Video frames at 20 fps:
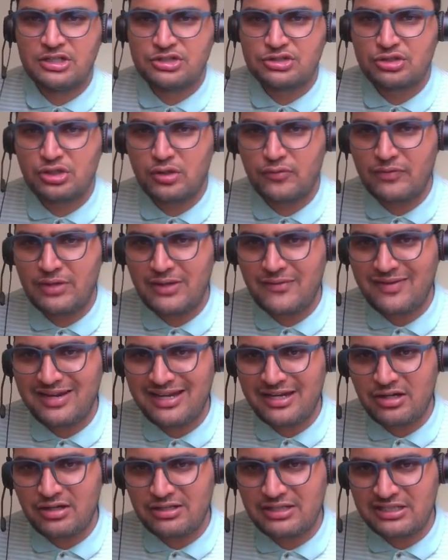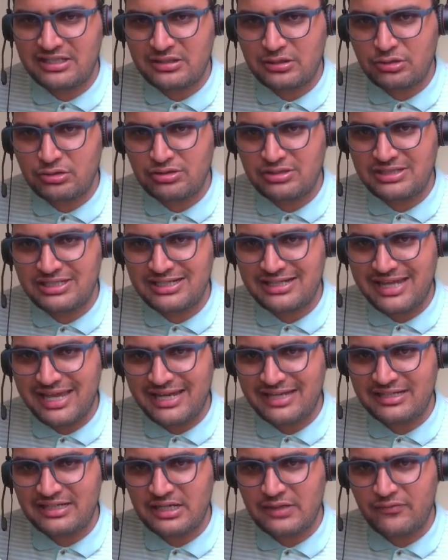So we will not include the
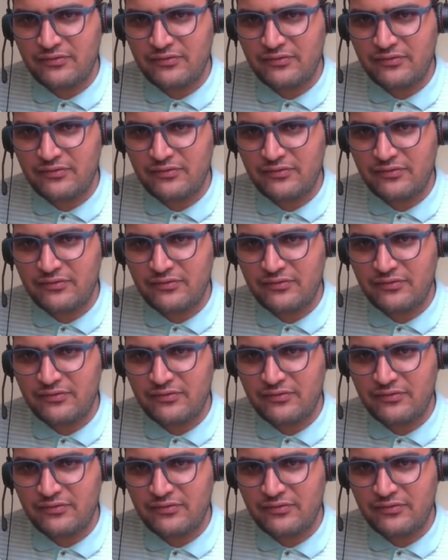diagonal.